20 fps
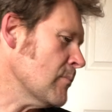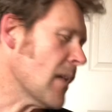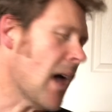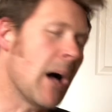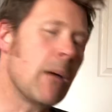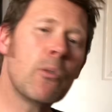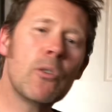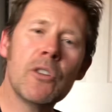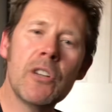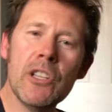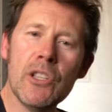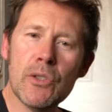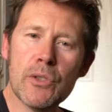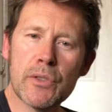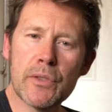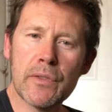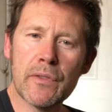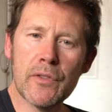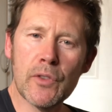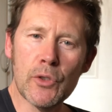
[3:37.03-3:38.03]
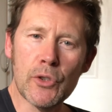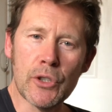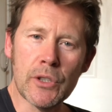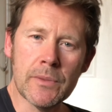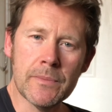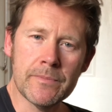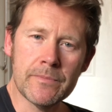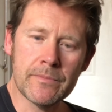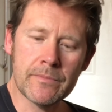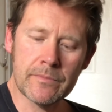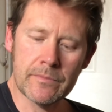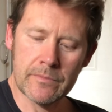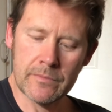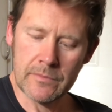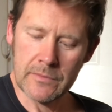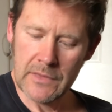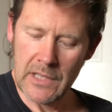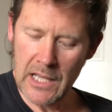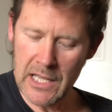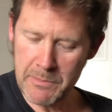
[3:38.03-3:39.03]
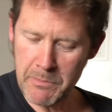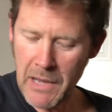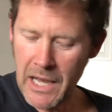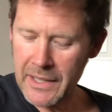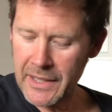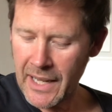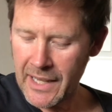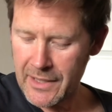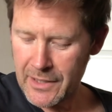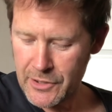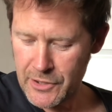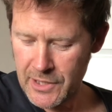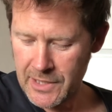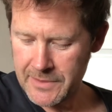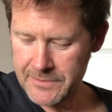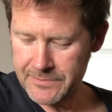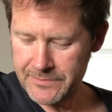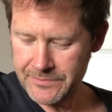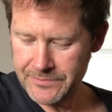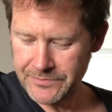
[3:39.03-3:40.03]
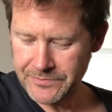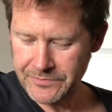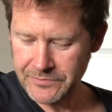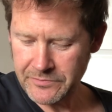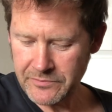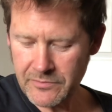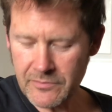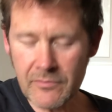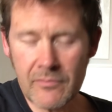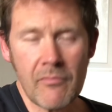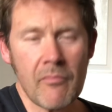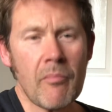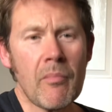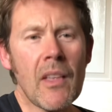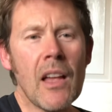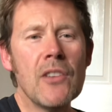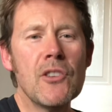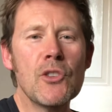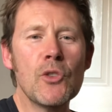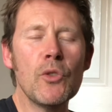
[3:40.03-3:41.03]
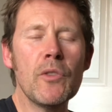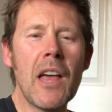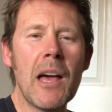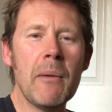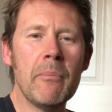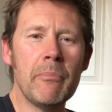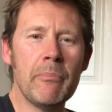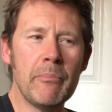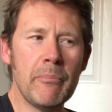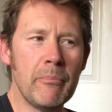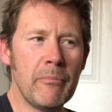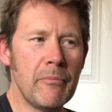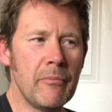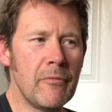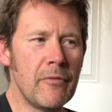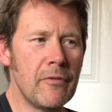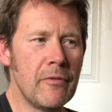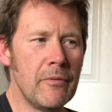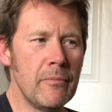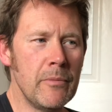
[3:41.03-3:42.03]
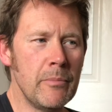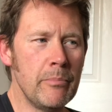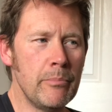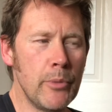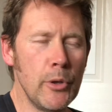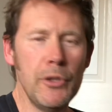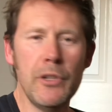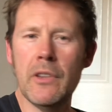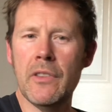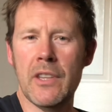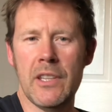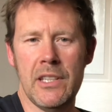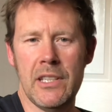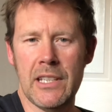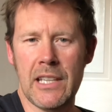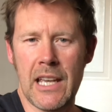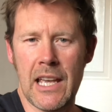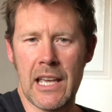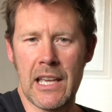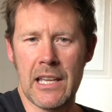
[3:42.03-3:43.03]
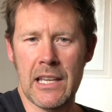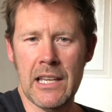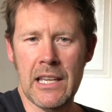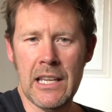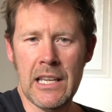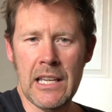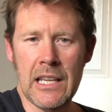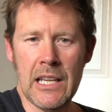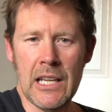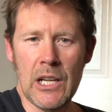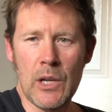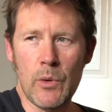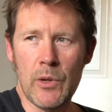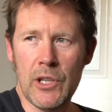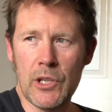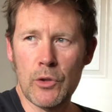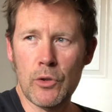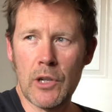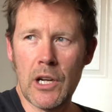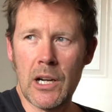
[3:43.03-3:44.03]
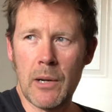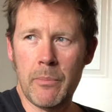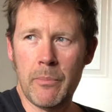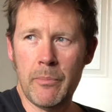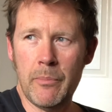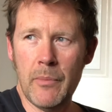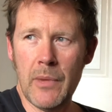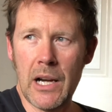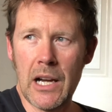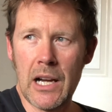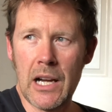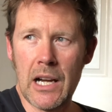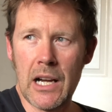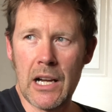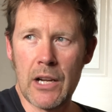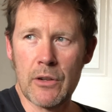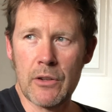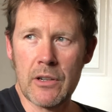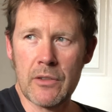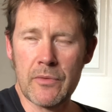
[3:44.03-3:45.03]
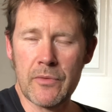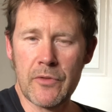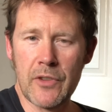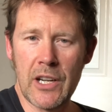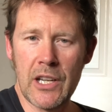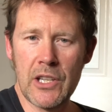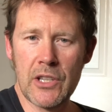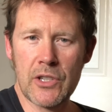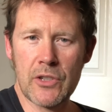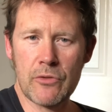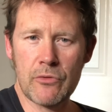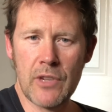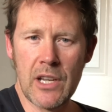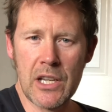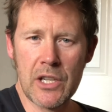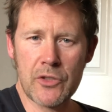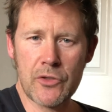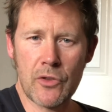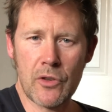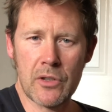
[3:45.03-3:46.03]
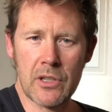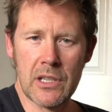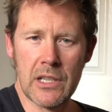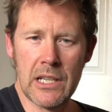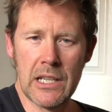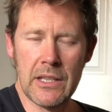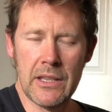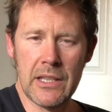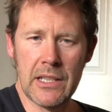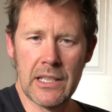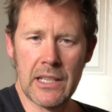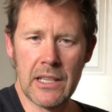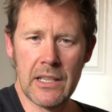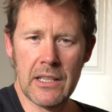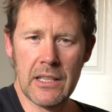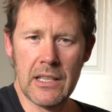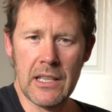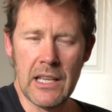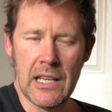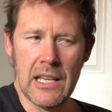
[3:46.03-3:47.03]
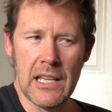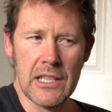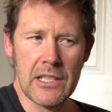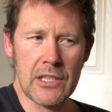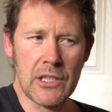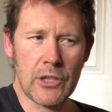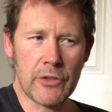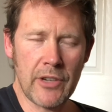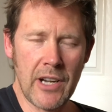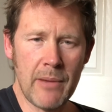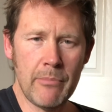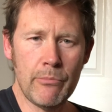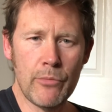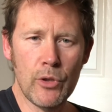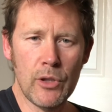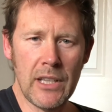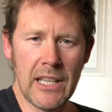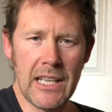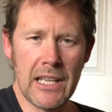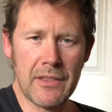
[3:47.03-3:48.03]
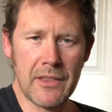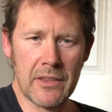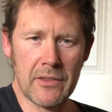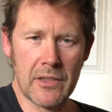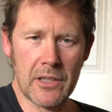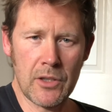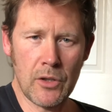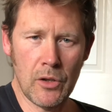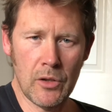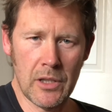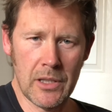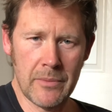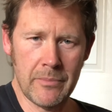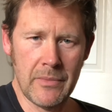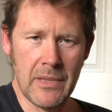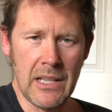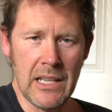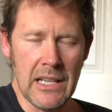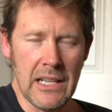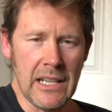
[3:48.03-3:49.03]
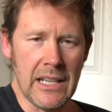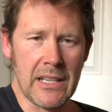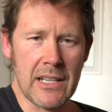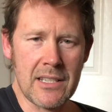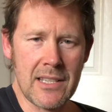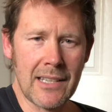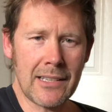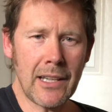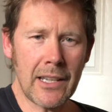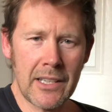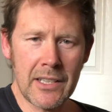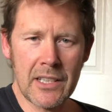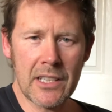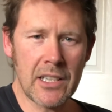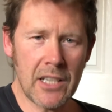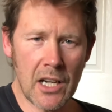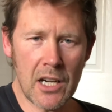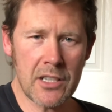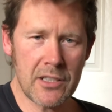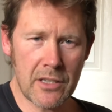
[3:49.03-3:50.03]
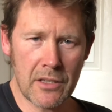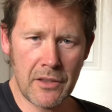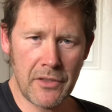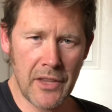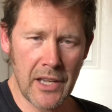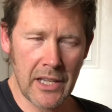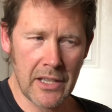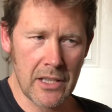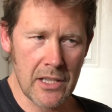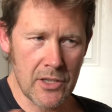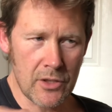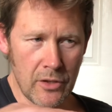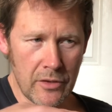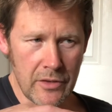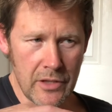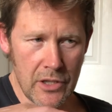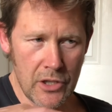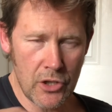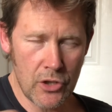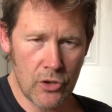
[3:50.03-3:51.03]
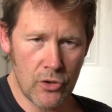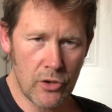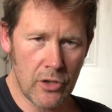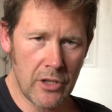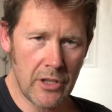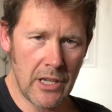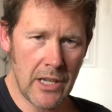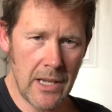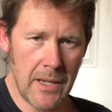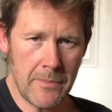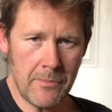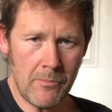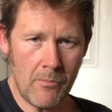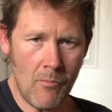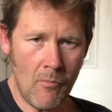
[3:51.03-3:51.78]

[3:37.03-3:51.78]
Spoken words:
I'm going to use food as my analogy. Do you know that pudding that you get when you go to a French restaurant and they get creme brulee, I think they call it, and it's like a kind of custard thing, and it's got this sugary